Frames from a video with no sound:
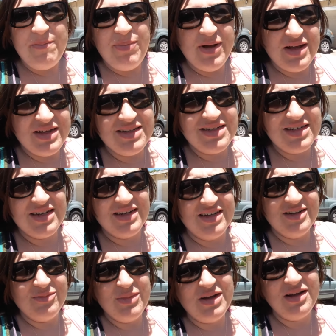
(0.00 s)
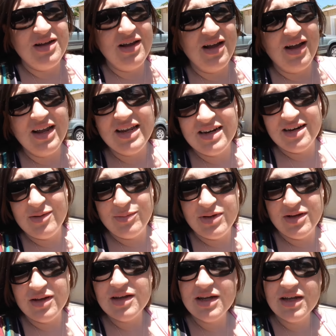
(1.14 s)
But um, I ended up
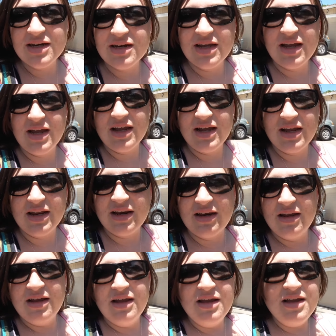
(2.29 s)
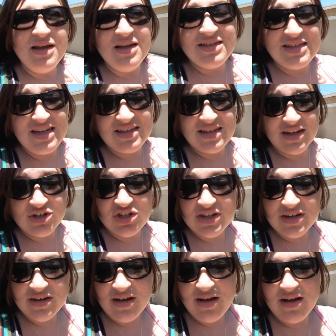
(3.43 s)
in a
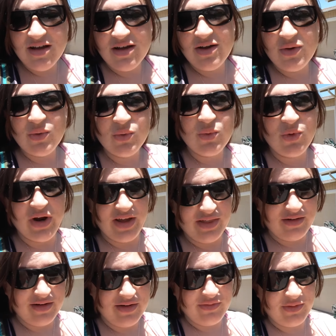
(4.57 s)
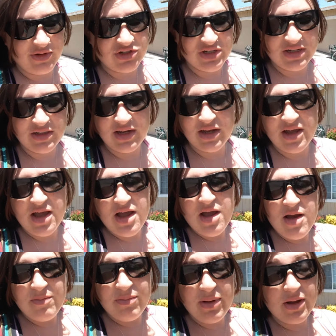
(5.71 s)
C-section, rather unfortunately,
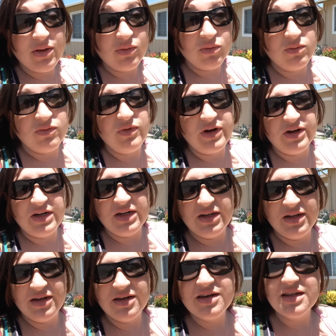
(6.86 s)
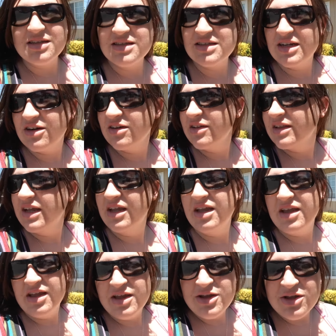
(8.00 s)
mm-hmm. but very mm-hmm. necessarily.
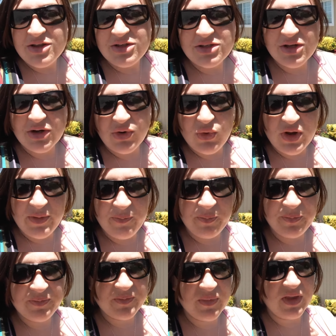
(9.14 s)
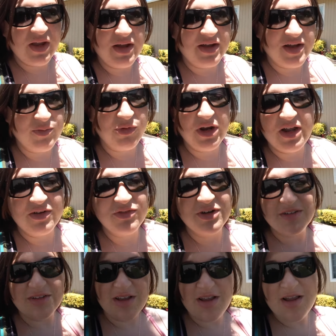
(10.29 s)
So um,
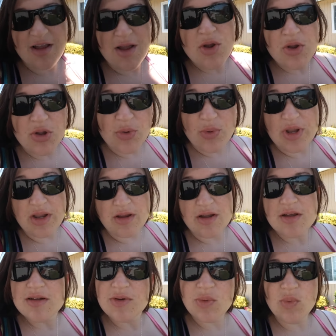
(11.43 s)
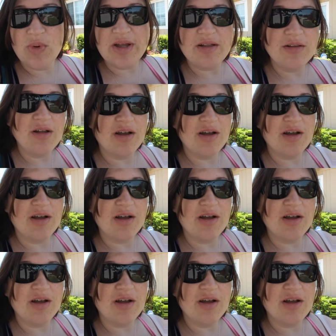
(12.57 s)
recovery's going well.